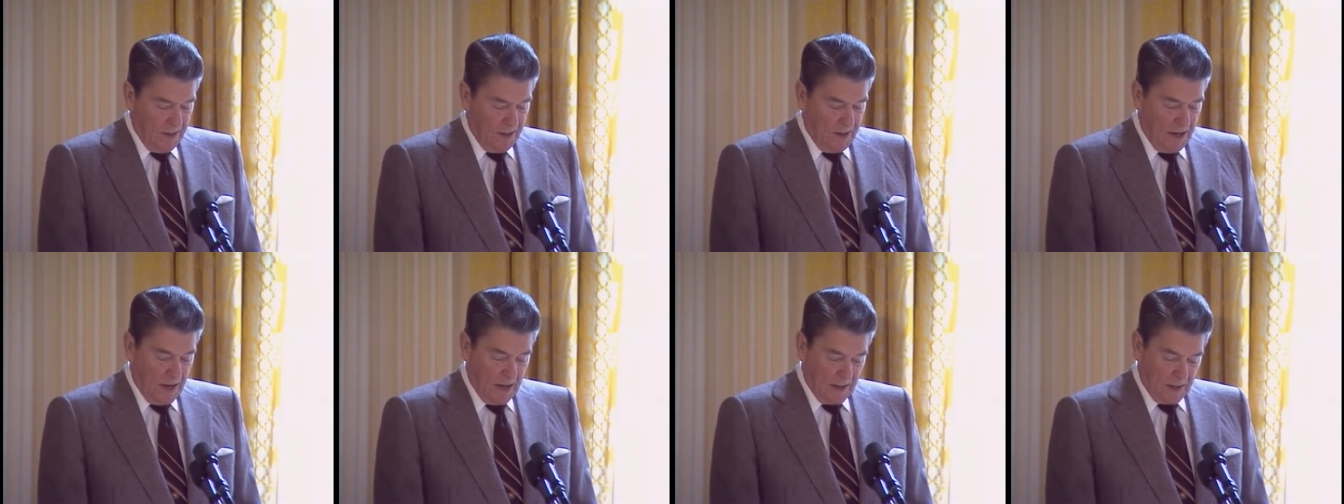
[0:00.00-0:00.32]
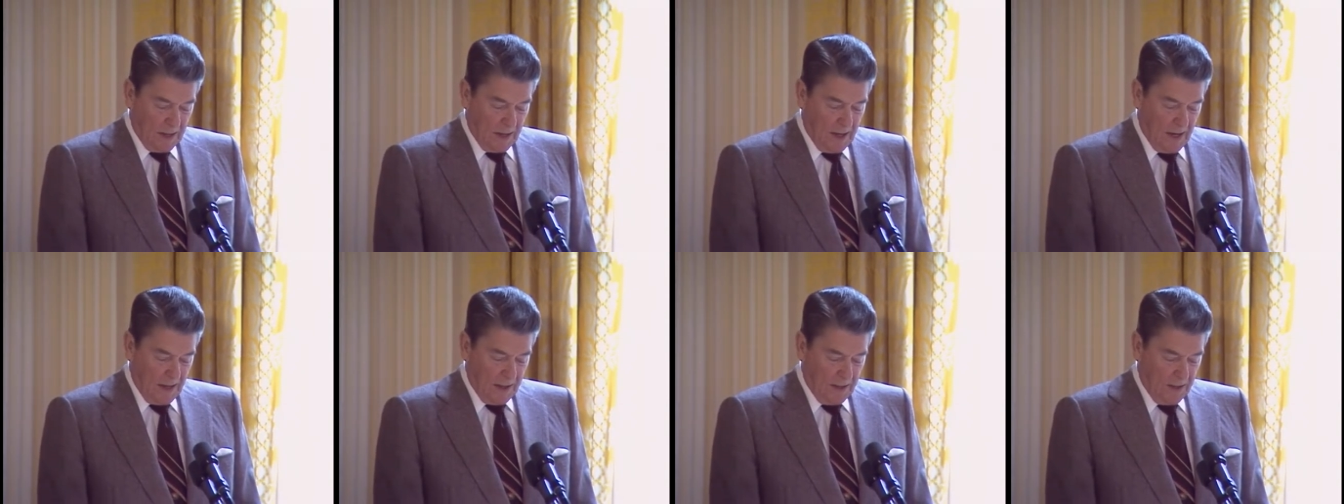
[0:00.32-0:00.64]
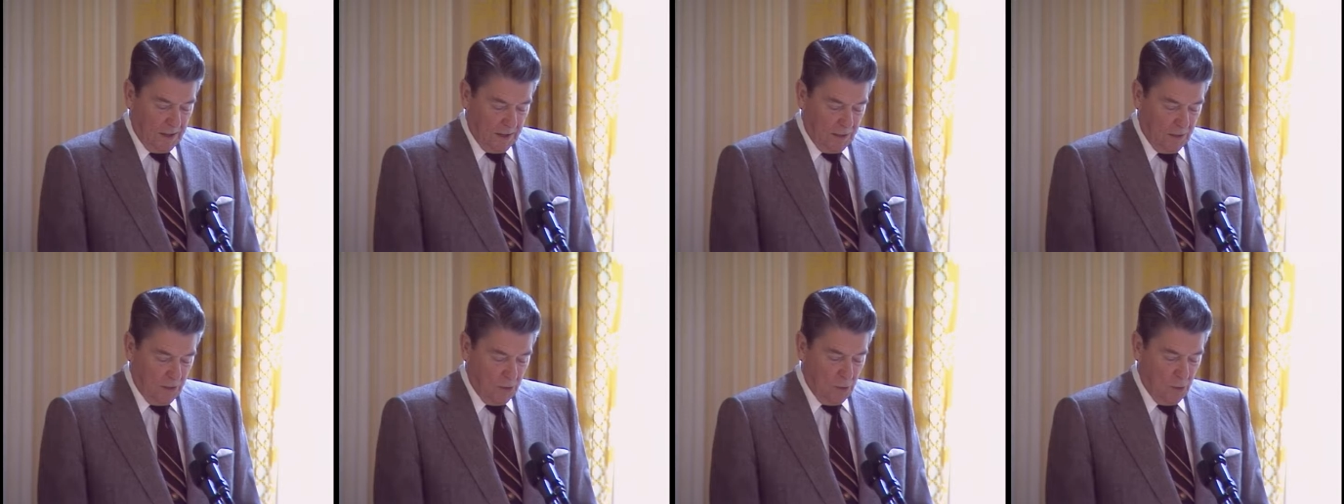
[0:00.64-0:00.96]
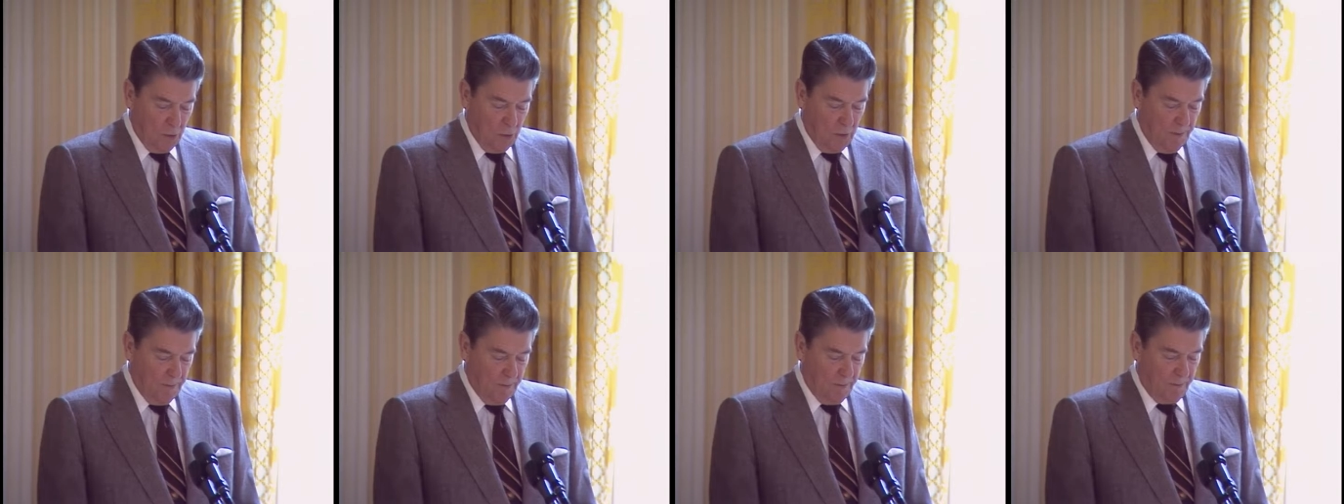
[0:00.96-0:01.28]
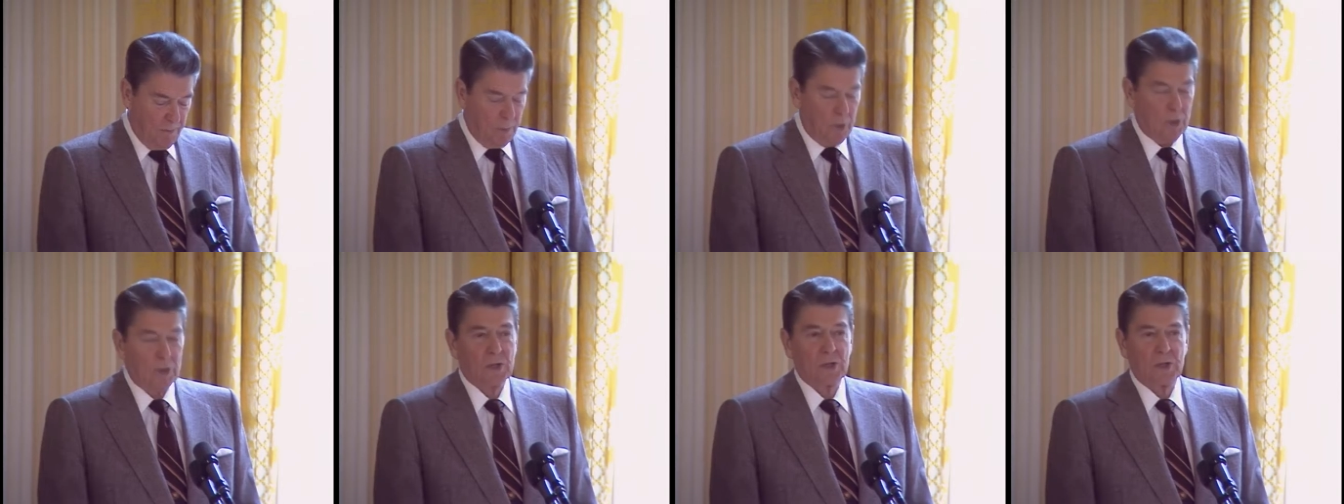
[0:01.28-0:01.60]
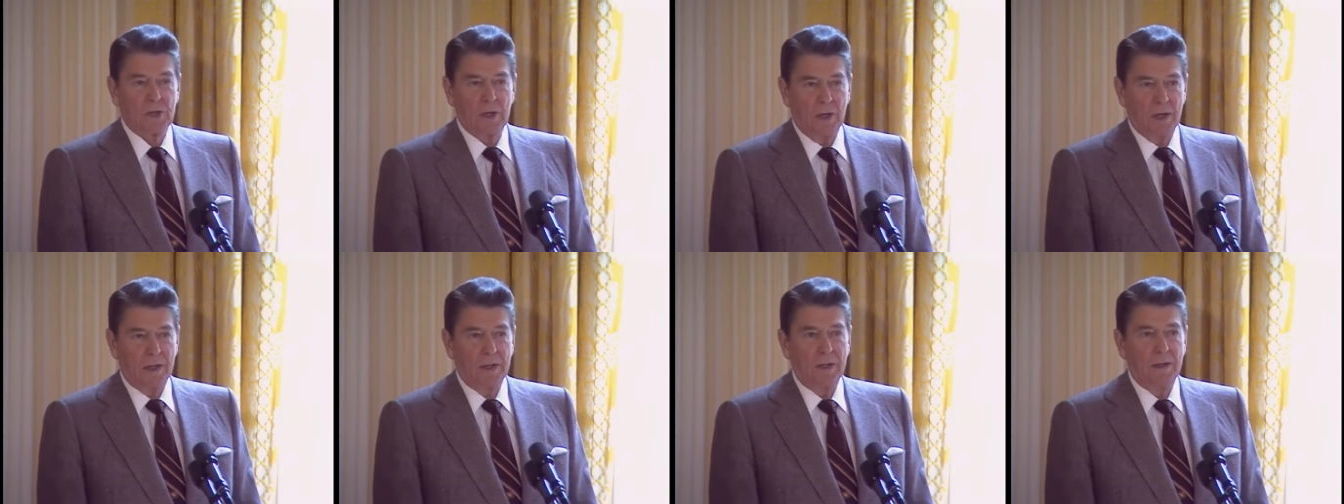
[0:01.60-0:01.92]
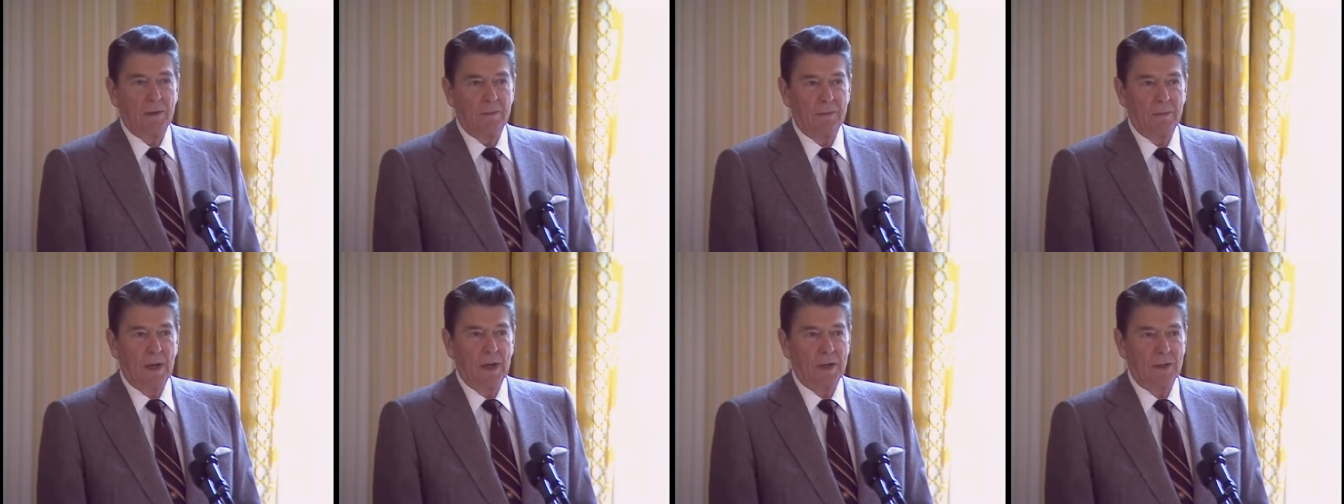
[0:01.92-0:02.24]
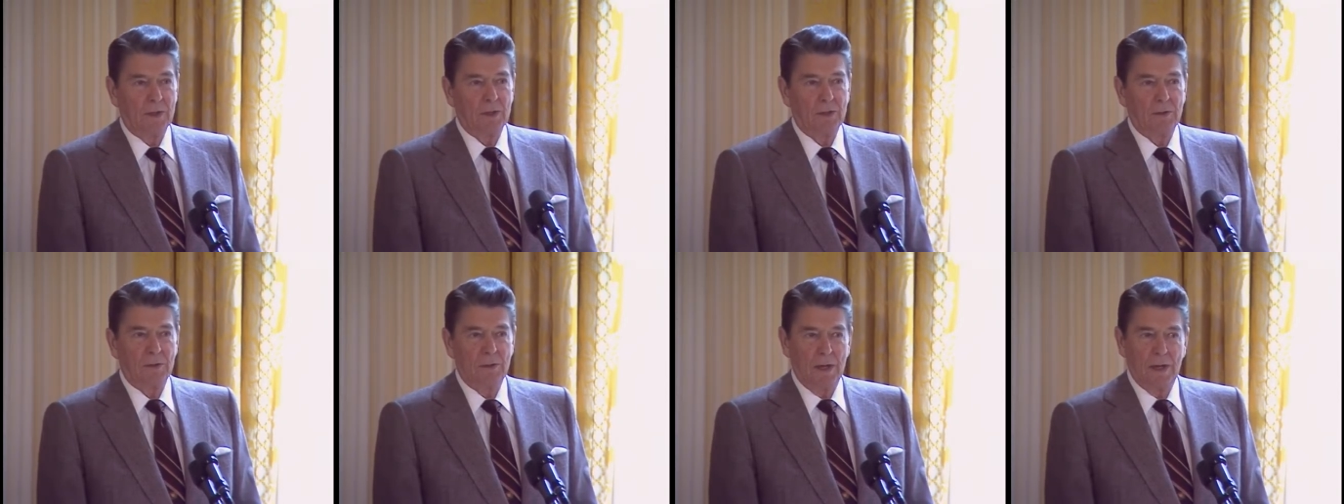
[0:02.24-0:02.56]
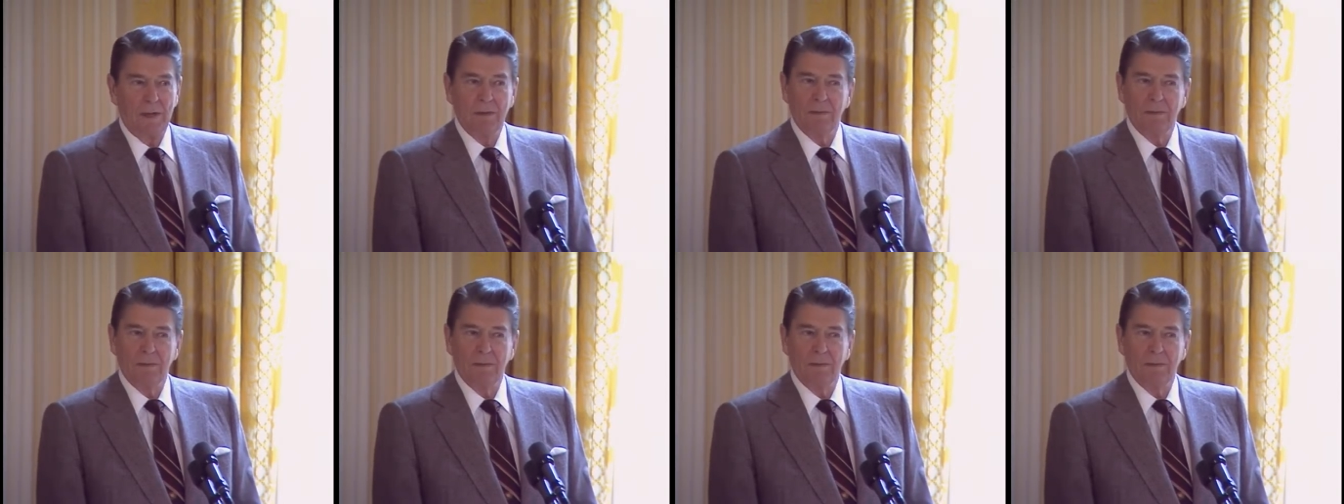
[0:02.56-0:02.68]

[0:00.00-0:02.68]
Not that I knew him personally, mind you.